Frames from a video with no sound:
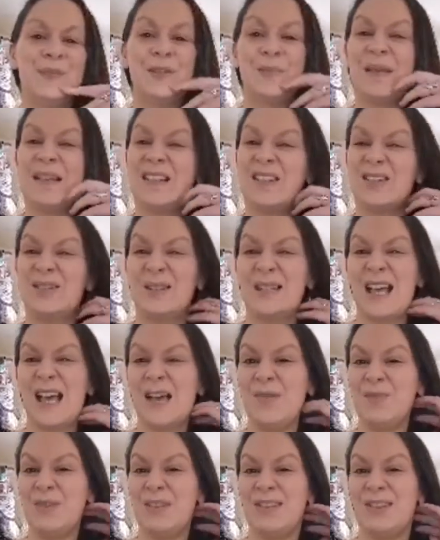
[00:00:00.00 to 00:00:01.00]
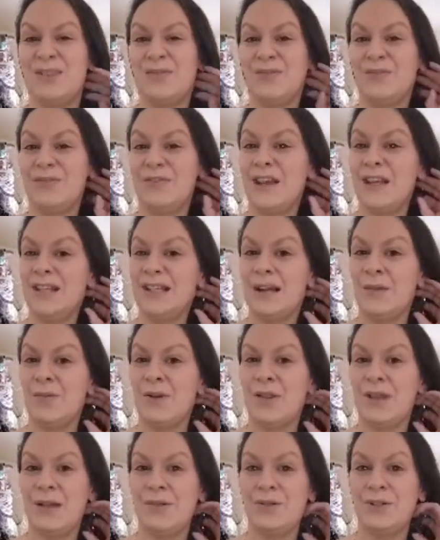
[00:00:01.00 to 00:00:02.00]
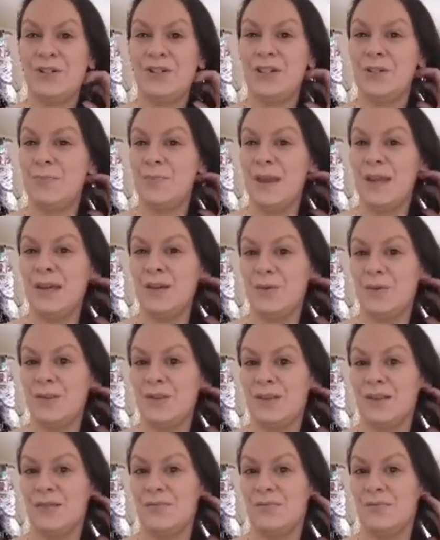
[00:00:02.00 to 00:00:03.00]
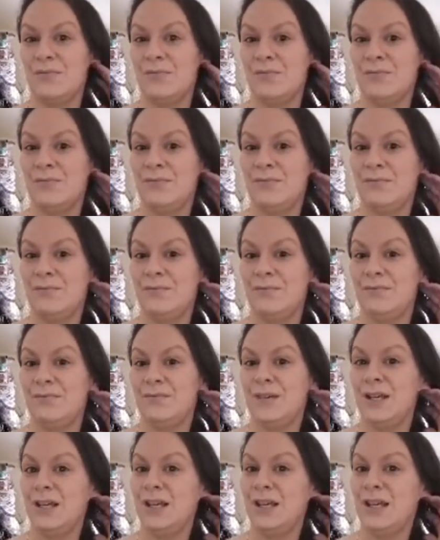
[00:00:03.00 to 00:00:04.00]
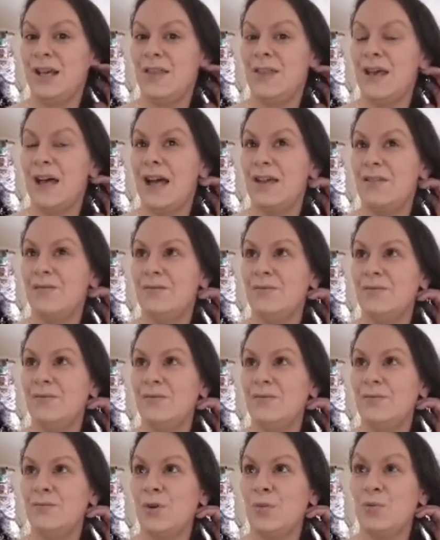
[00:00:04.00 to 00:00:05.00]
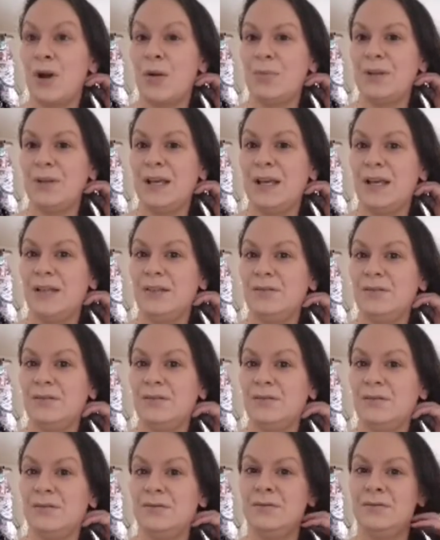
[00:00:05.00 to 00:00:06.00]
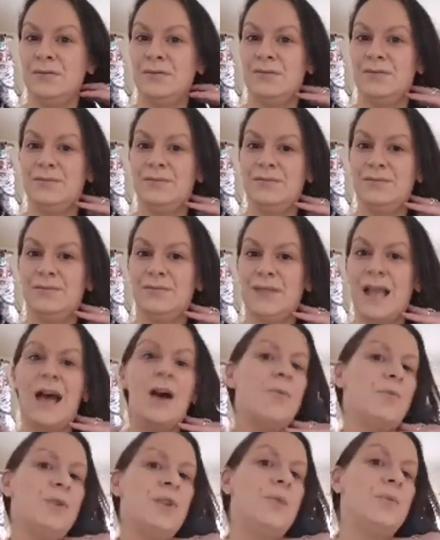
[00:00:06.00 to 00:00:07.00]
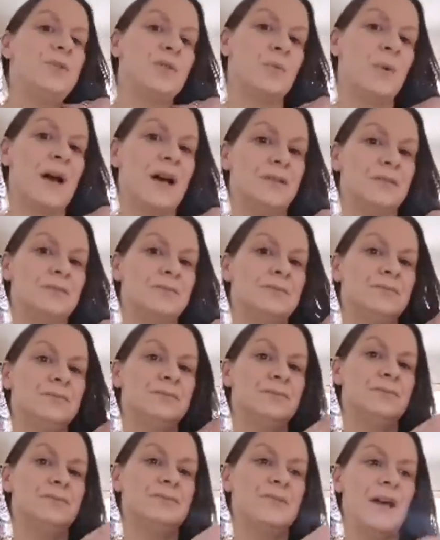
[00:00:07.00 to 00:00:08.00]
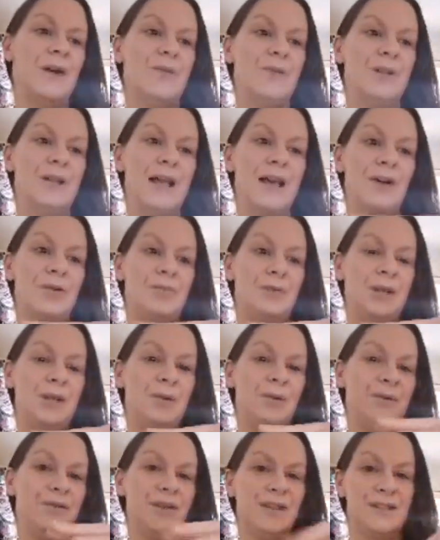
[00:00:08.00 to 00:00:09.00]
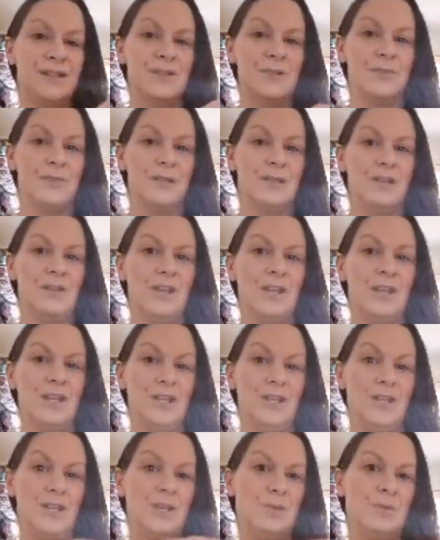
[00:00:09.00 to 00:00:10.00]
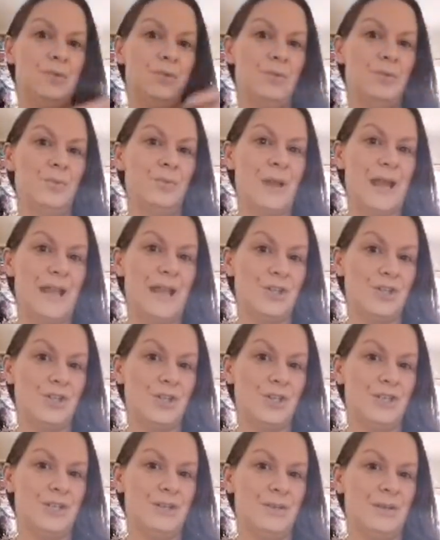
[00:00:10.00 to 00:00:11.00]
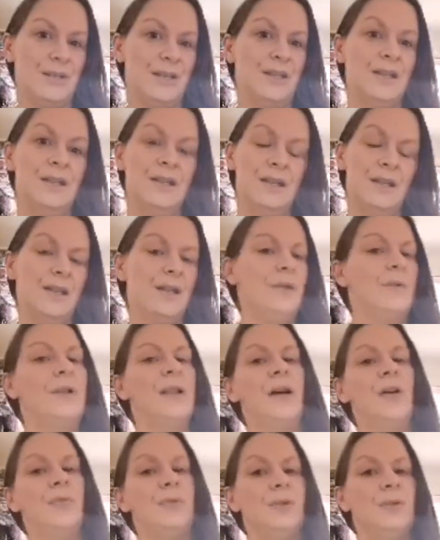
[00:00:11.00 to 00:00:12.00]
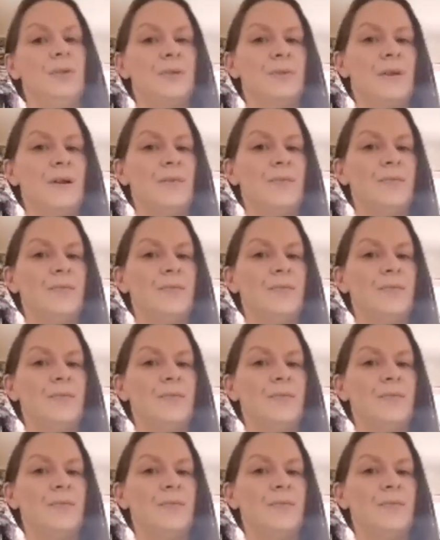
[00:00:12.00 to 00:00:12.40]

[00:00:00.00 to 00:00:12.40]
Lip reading: some time with them, finding out what they want to do, bake with them, and that will probably help you as well. That will help you if it is something that you enjoy doing. It will help you as well.